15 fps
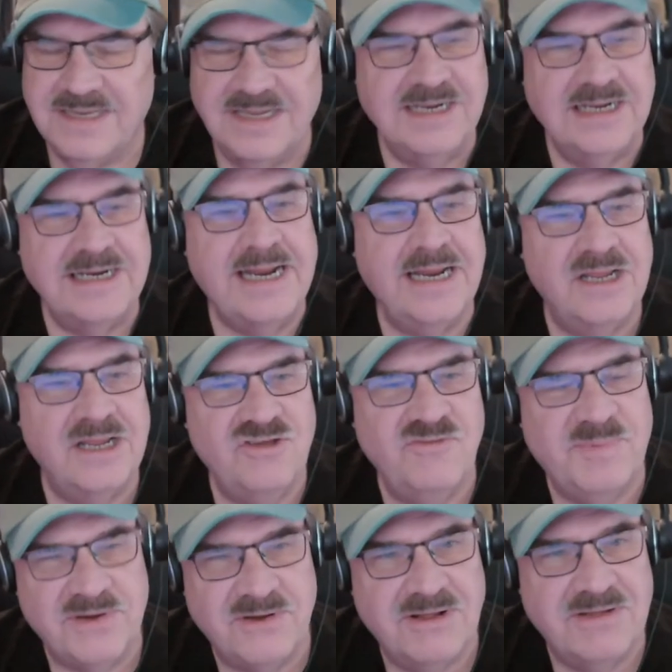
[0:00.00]
Linnea, you've
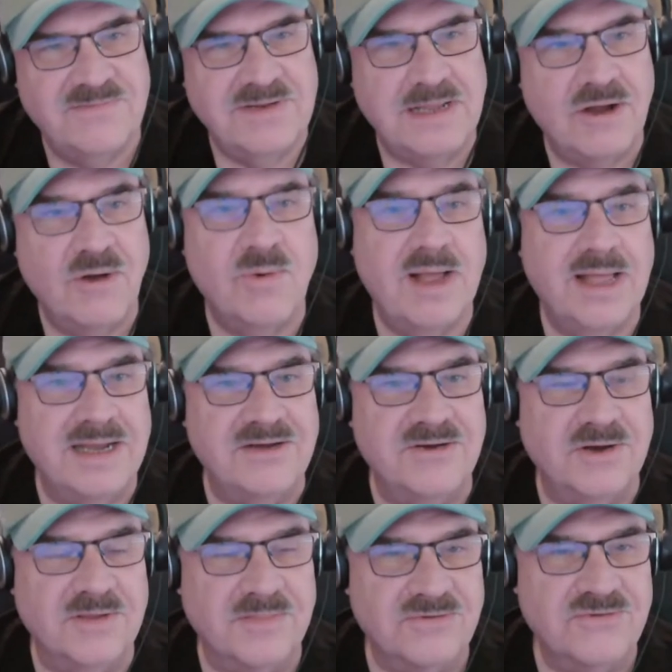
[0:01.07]
been awfully quiet
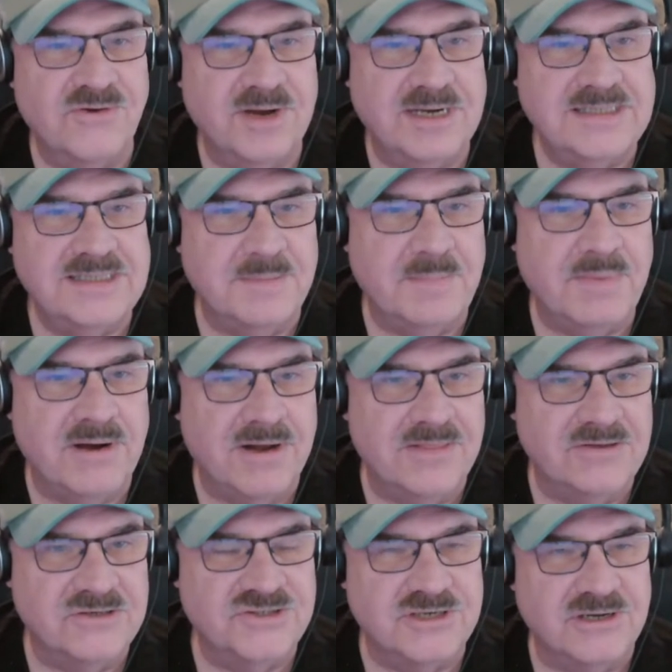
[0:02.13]
during this crazy part of
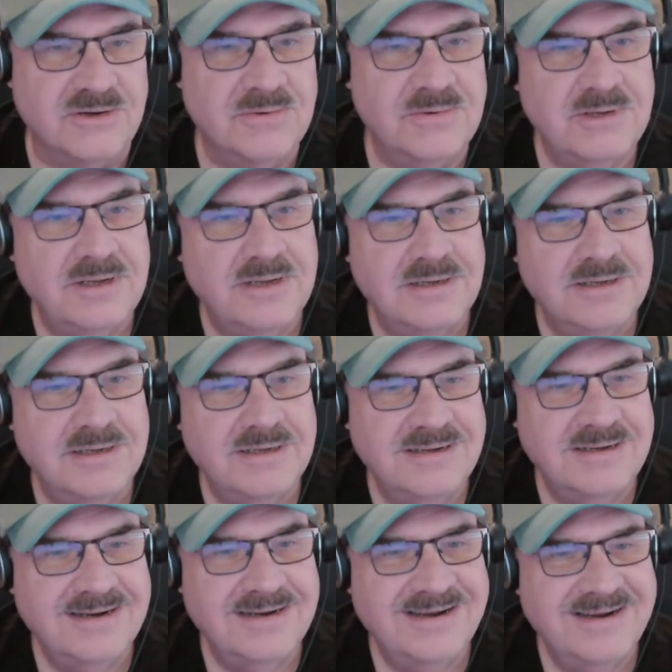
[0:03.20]
the show.
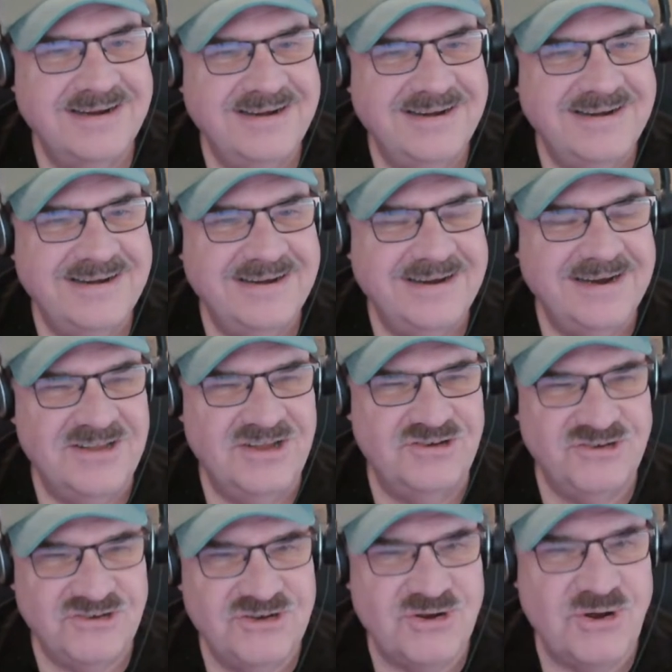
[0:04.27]
I'm Is
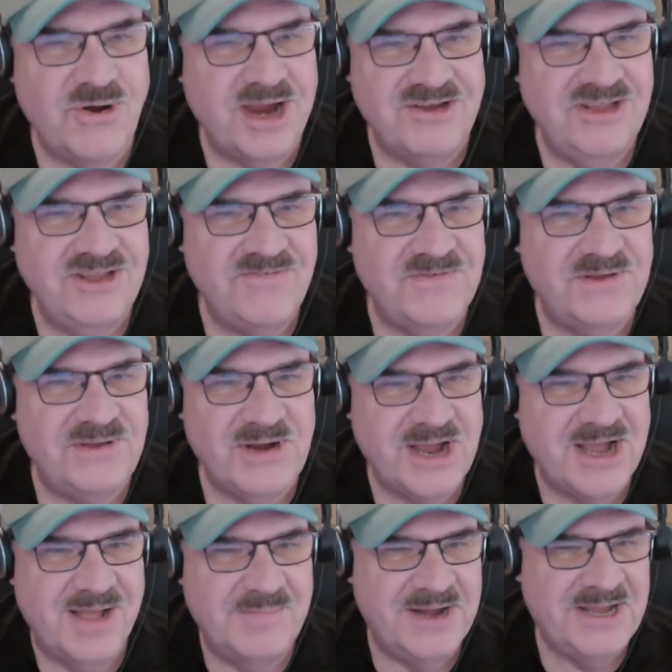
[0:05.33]
keeping up with our... for you to
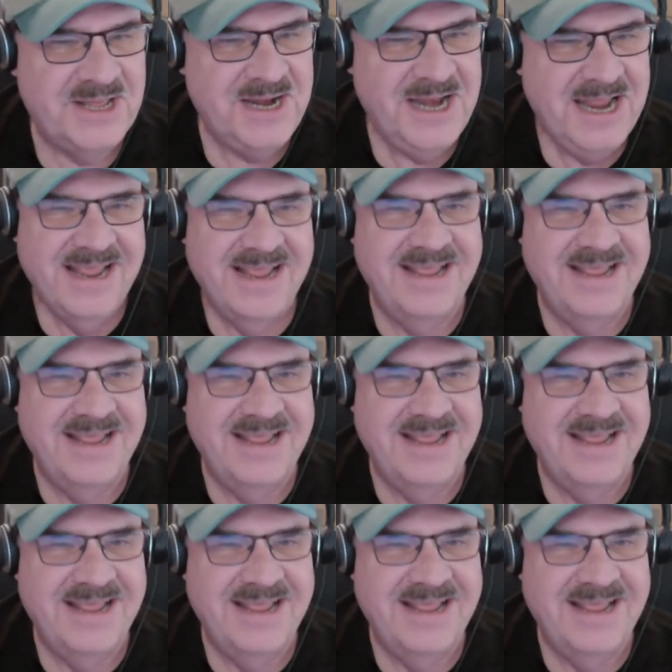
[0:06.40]
comment on.